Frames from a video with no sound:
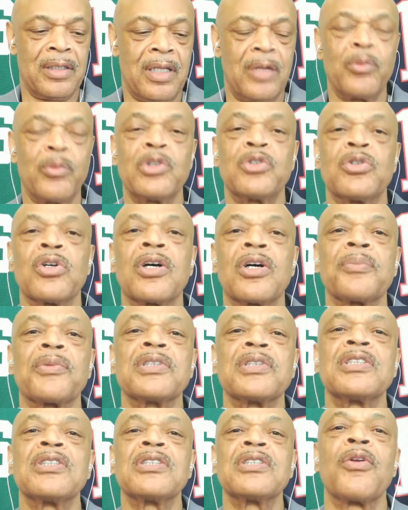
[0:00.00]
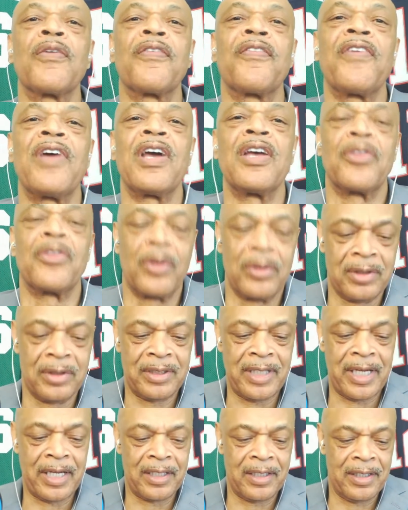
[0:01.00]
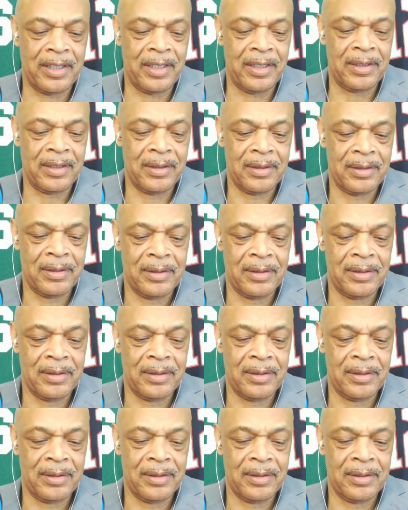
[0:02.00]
We took up the shield of faith on Saturday.